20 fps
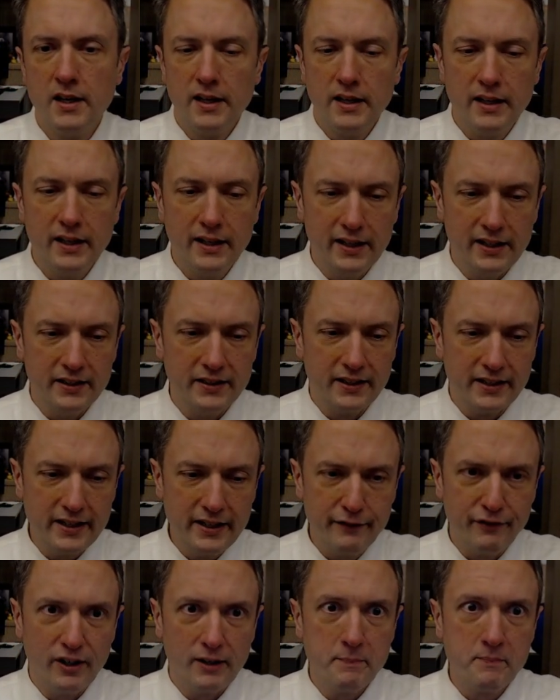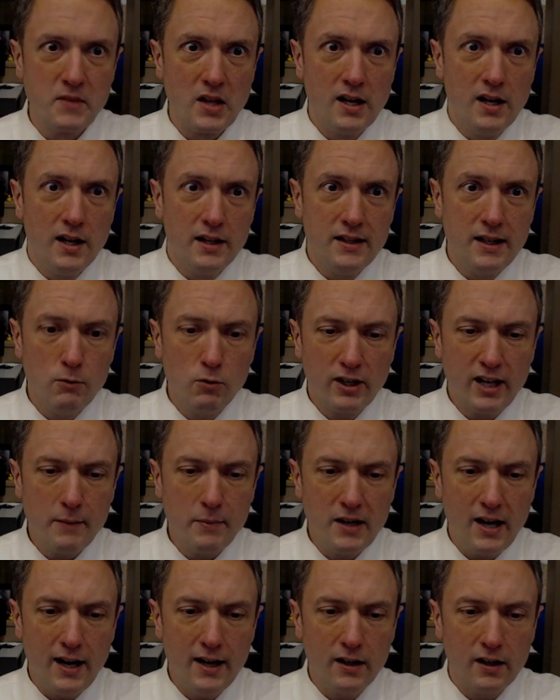in the evening. Then we'll keep an
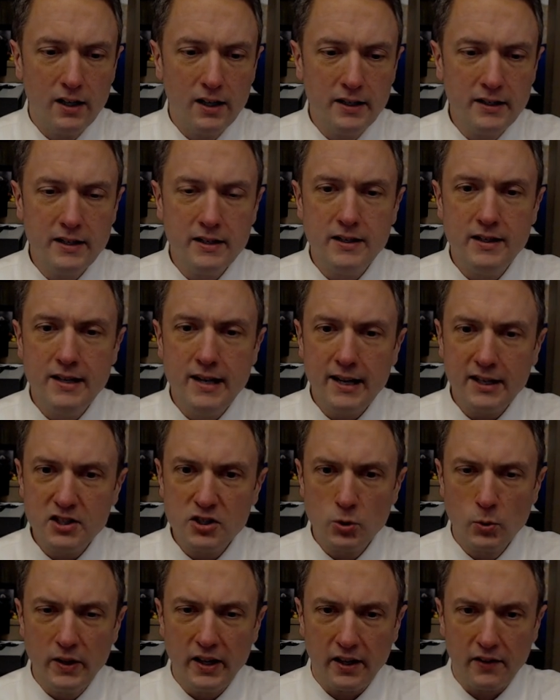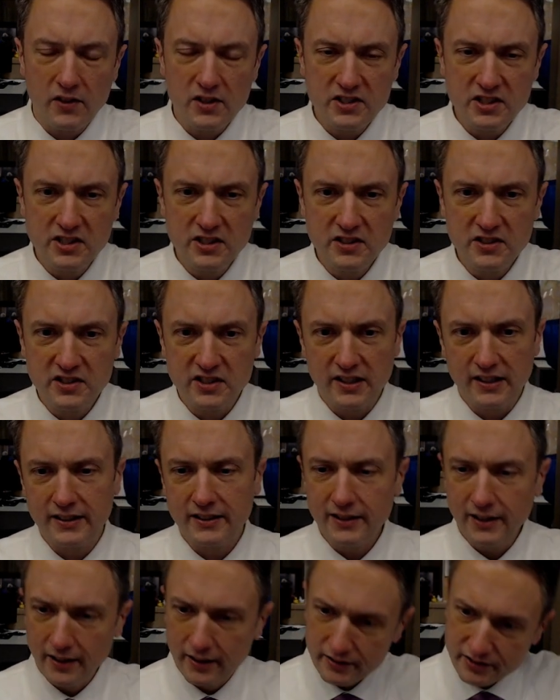eye on next week. This is,
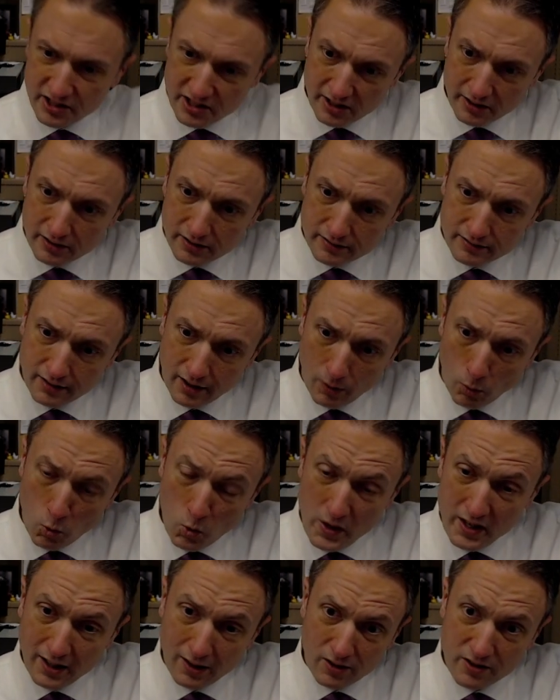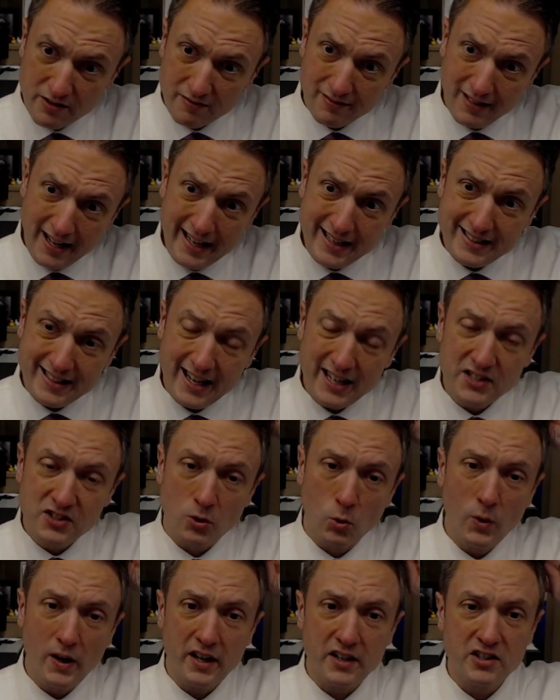still a week or 8 days
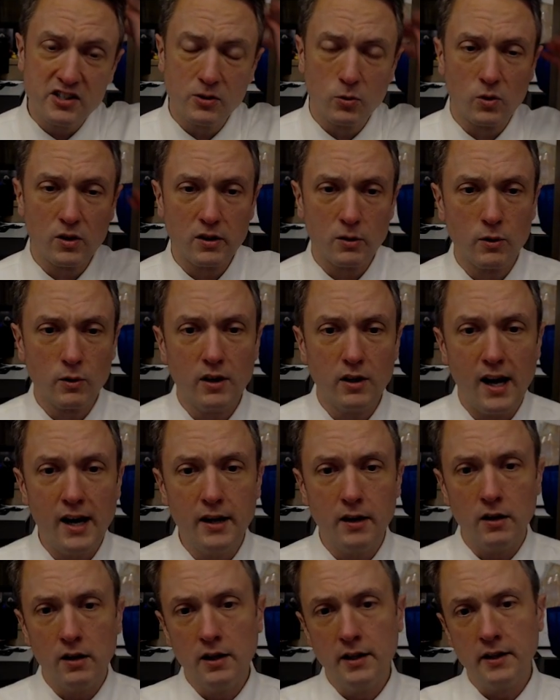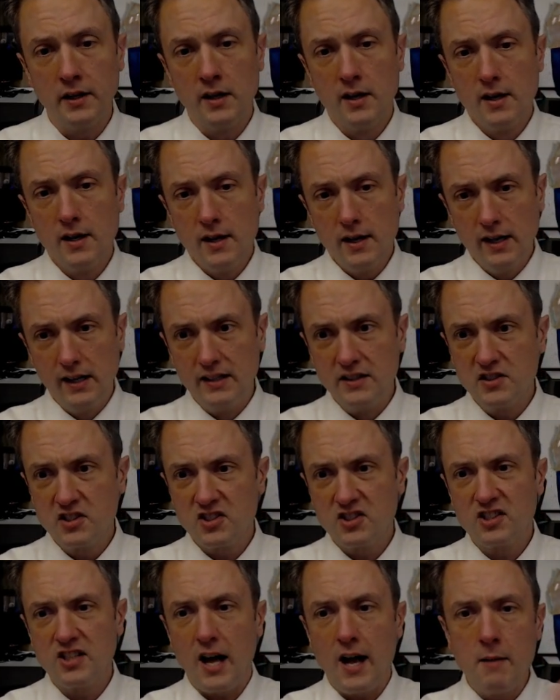away, so we're going to rely on
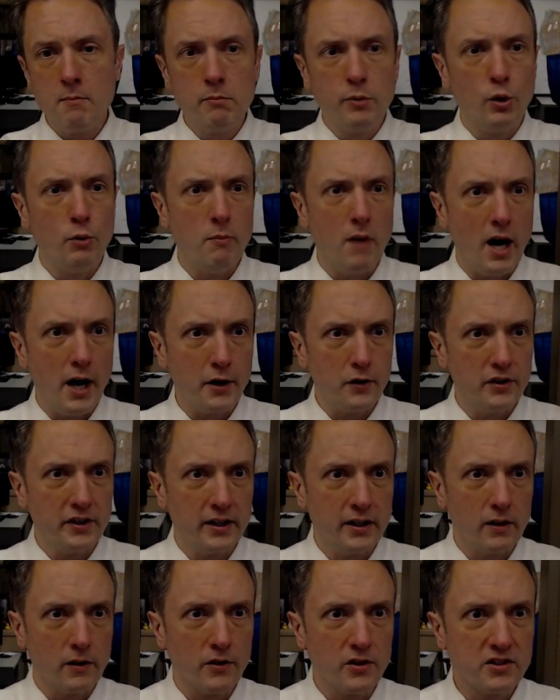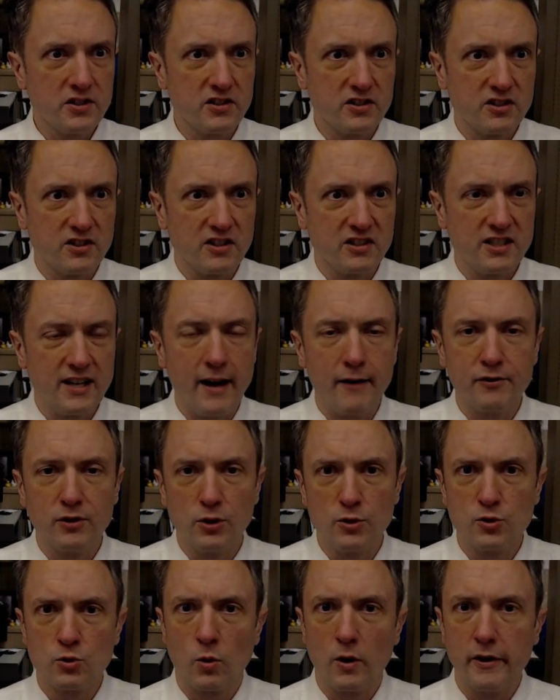ensemble modeling here. This is this
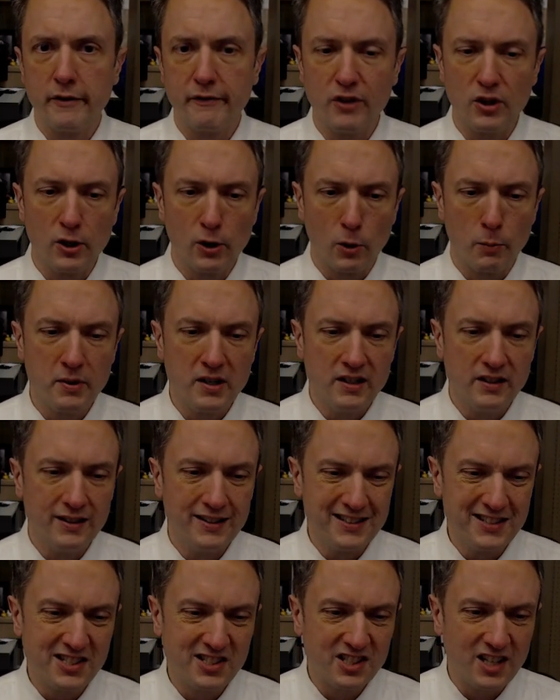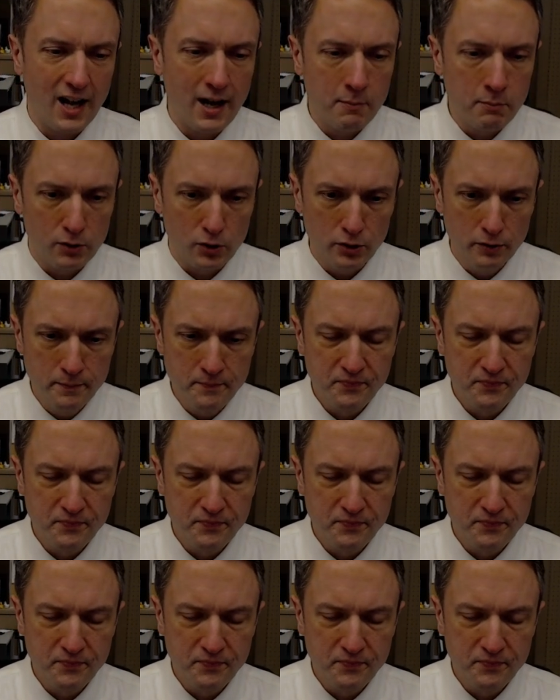afternoon's run of the European ensemble,